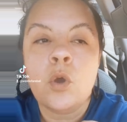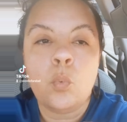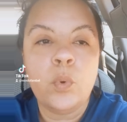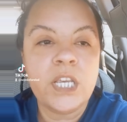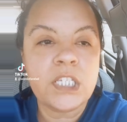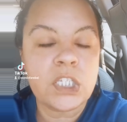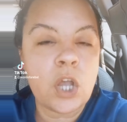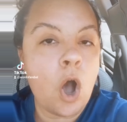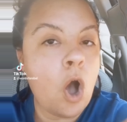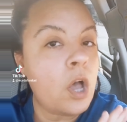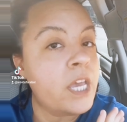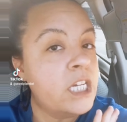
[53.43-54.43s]
we
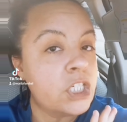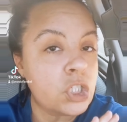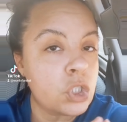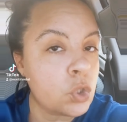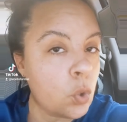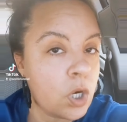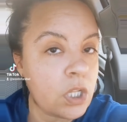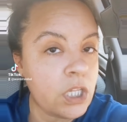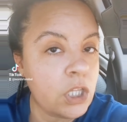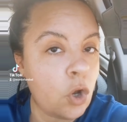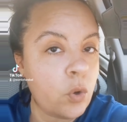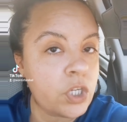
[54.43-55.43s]
saw historically
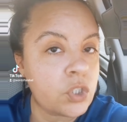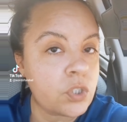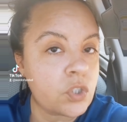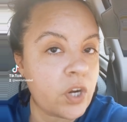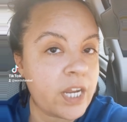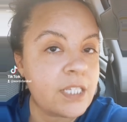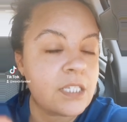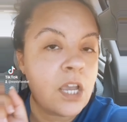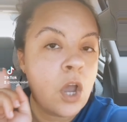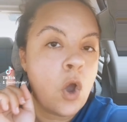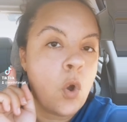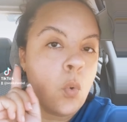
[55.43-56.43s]
low interest rates.
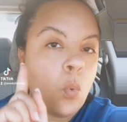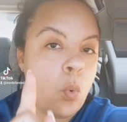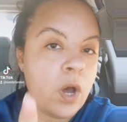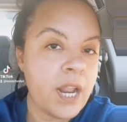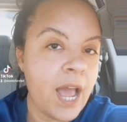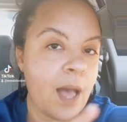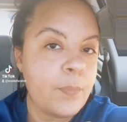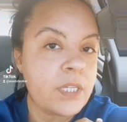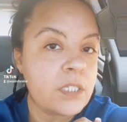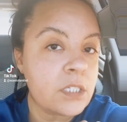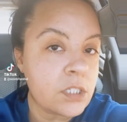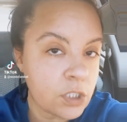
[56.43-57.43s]
What
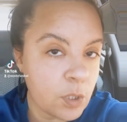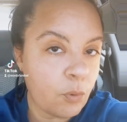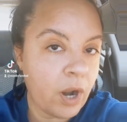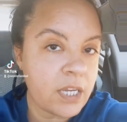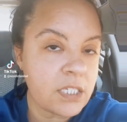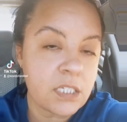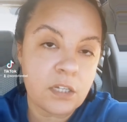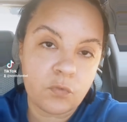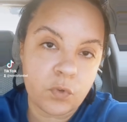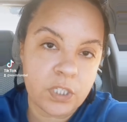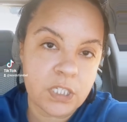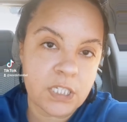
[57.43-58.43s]
happened to the prices of
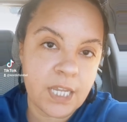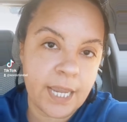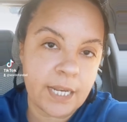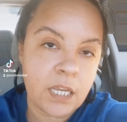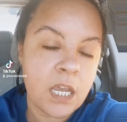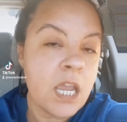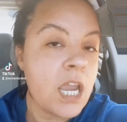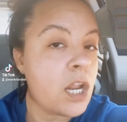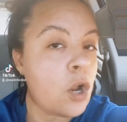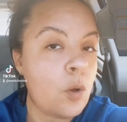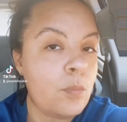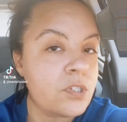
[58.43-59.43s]
real estate in
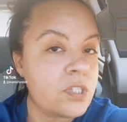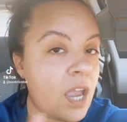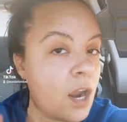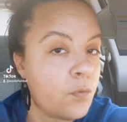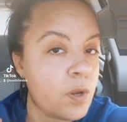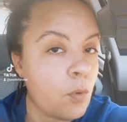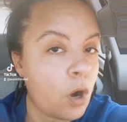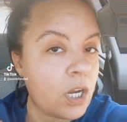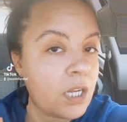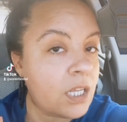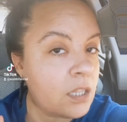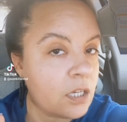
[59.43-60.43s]
almost every
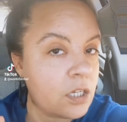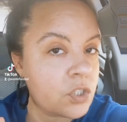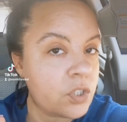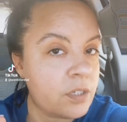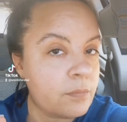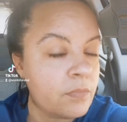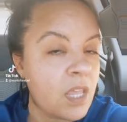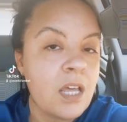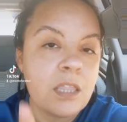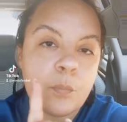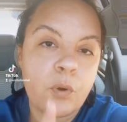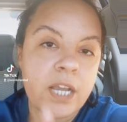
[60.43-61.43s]
market in the country?
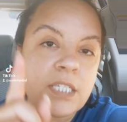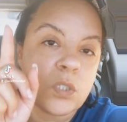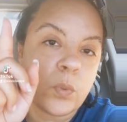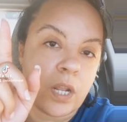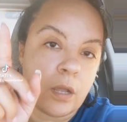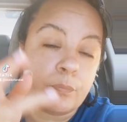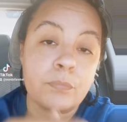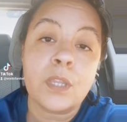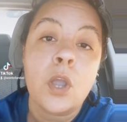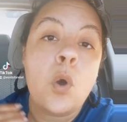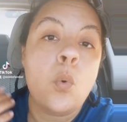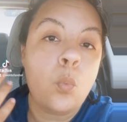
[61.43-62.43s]
The prices went up.
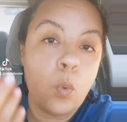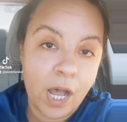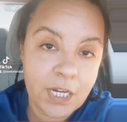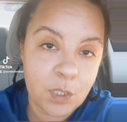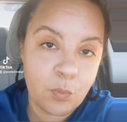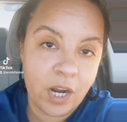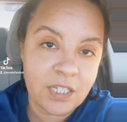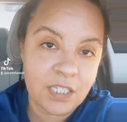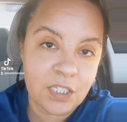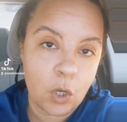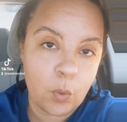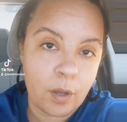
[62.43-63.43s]
Why did the prices
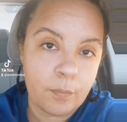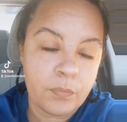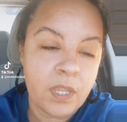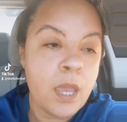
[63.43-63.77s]
go up?